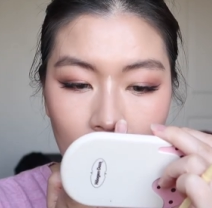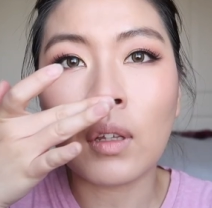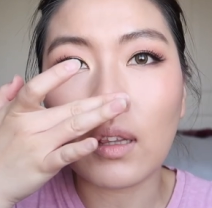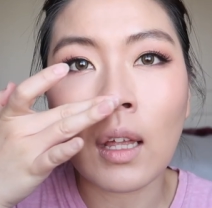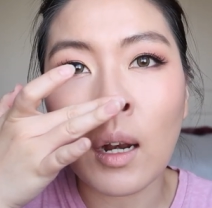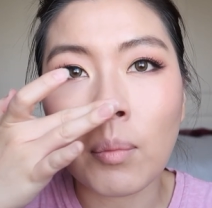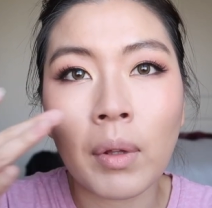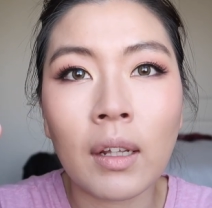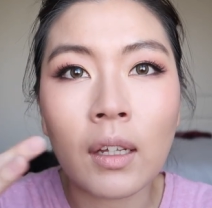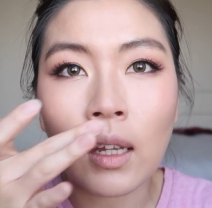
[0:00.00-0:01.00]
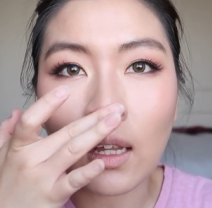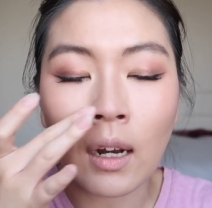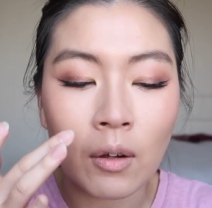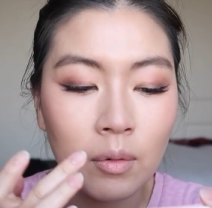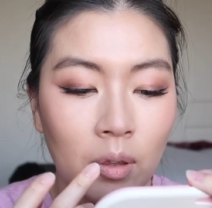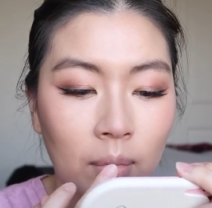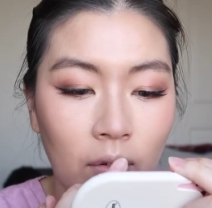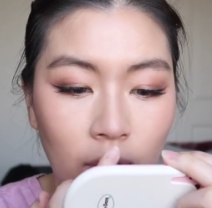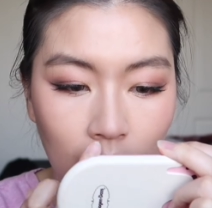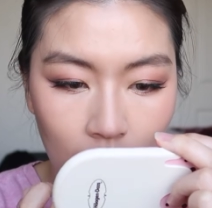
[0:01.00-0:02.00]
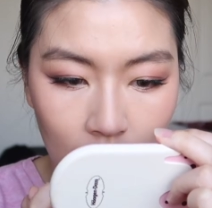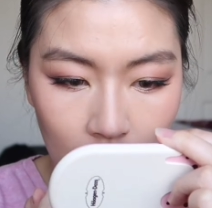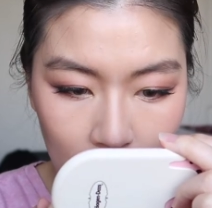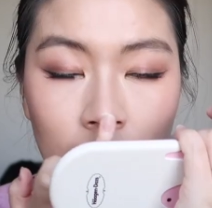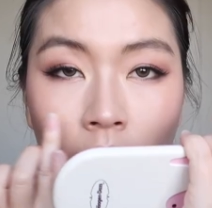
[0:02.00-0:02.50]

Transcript: And then I'm blending it out with my finger.